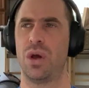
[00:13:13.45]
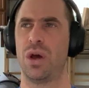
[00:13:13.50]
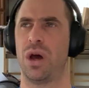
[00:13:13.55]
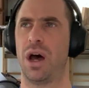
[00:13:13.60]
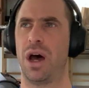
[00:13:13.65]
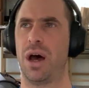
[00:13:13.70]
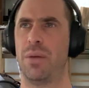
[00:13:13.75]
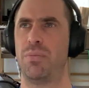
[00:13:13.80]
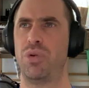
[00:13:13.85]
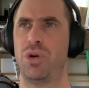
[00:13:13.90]

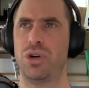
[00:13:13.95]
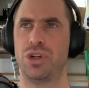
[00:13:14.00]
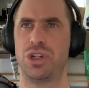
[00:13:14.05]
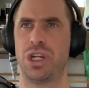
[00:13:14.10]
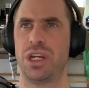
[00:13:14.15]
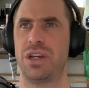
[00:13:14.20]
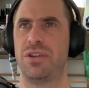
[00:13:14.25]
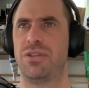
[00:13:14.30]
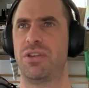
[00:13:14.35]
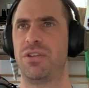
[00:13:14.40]
uh,
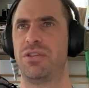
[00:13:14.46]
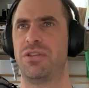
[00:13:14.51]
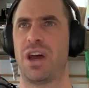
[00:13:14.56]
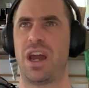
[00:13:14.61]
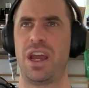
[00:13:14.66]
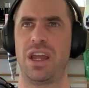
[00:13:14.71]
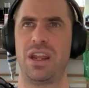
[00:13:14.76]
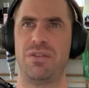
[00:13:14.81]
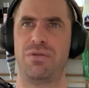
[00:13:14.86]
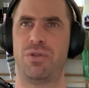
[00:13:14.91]
pushing
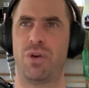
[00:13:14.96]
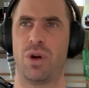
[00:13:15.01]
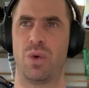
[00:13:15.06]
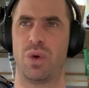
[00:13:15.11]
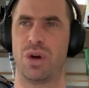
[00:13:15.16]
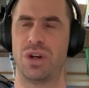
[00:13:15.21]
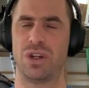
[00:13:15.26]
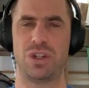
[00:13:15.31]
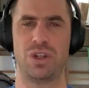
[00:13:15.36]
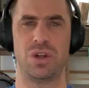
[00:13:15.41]
society
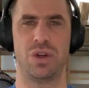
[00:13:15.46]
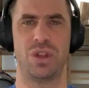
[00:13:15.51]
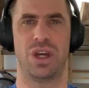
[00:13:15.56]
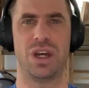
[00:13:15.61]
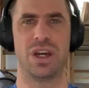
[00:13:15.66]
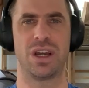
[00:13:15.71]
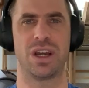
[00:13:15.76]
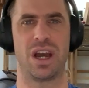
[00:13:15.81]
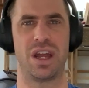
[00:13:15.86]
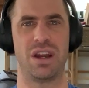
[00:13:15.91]
forward to
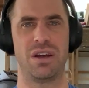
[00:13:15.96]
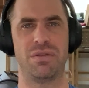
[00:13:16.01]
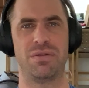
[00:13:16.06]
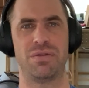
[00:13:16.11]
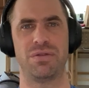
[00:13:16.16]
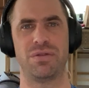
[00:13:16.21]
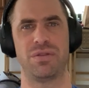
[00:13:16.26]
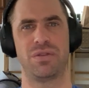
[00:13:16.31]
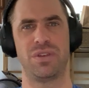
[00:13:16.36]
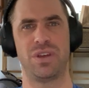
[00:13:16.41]
the kind of
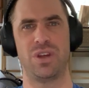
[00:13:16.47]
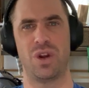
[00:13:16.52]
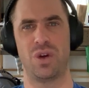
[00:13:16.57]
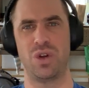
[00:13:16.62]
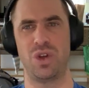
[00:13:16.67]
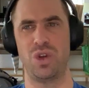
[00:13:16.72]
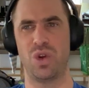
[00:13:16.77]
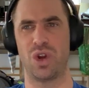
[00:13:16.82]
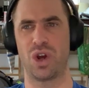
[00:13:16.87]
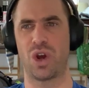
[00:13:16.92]
you know
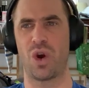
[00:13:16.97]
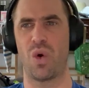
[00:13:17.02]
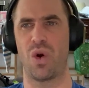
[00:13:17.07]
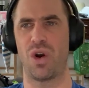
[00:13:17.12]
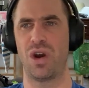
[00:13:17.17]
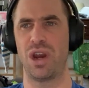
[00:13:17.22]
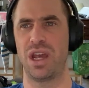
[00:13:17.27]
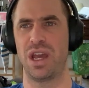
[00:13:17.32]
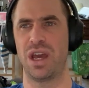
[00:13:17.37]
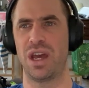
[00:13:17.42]

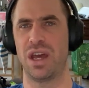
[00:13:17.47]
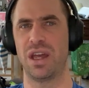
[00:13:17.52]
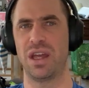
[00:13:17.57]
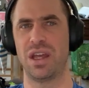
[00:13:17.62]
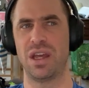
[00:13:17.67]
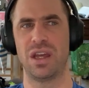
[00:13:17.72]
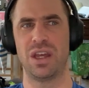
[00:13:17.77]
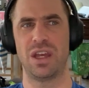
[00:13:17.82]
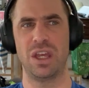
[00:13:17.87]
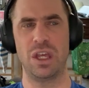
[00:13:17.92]
unicornia
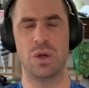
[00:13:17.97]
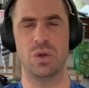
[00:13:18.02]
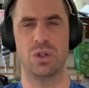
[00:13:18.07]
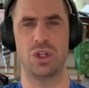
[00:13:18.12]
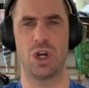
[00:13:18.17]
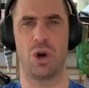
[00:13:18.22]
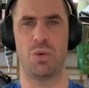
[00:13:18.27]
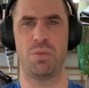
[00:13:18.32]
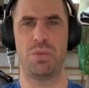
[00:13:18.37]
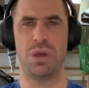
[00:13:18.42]

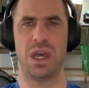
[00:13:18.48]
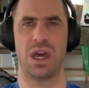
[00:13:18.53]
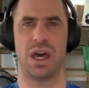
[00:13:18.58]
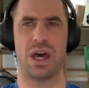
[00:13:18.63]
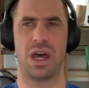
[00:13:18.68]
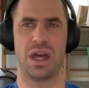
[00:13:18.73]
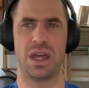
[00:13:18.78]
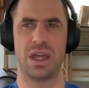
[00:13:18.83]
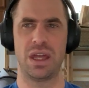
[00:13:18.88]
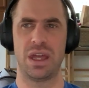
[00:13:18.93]

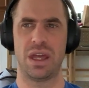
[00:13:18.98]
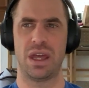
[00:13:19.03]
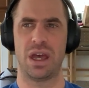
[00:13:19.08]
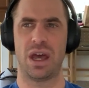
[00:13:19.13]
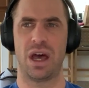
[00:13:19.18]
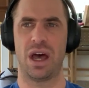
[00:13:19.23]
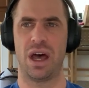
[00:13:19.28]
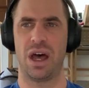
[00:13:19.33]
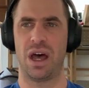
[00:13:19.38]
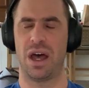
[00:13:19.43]
utopia
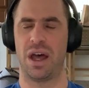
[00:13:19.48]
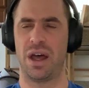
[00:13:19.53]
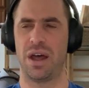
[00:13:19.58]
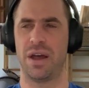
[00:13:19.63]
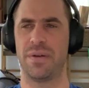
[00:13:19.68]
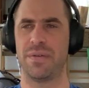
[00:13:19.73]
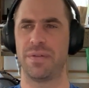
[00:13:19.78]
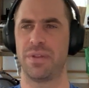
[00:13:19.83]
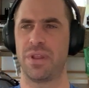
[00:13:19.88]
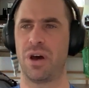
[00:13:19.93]

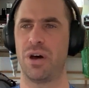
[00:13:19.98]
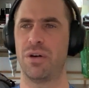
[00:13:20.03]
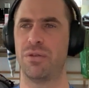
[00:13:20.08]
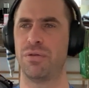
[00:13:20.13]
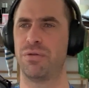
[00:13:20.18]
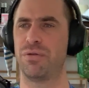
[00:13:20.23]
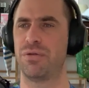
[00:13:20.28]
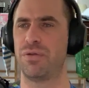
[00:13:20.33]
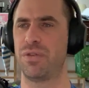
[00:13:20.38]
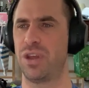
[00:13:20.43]
uh,
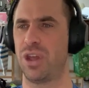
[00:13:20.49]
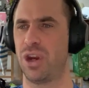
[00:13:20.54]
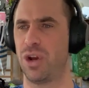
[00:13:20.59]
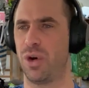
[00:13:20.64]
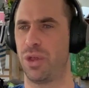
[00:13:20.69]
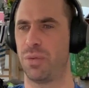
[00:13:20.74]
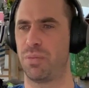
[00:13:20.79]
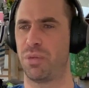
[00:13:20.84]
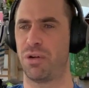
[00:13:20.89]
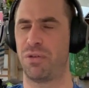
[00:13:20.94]
of you
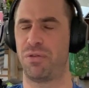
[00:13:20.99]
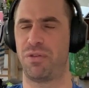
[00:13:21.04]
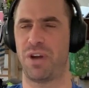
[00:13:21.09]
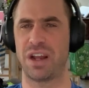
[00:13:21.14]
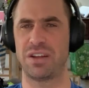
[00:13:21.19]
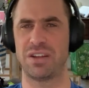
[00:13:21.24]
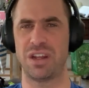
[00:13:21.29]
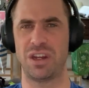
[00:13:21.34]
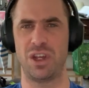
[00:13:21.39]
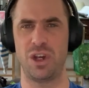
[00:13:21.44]
know the
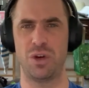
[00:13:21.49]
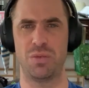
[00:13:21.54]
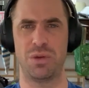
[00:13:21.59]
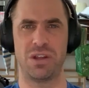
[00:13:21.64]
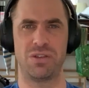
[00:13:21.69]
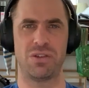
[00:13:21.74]
perfected human.